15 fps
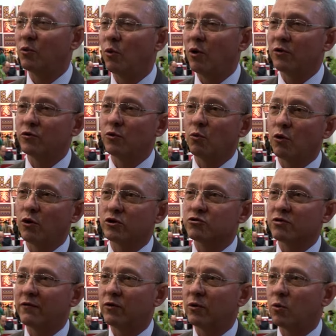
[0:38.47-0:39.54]
won the World
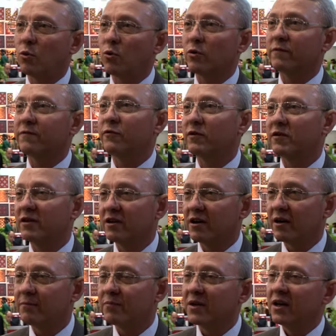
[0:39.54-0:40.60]
Travel Award for
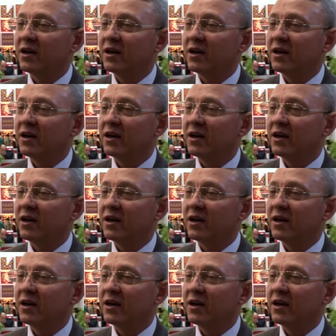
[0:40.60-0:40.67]
the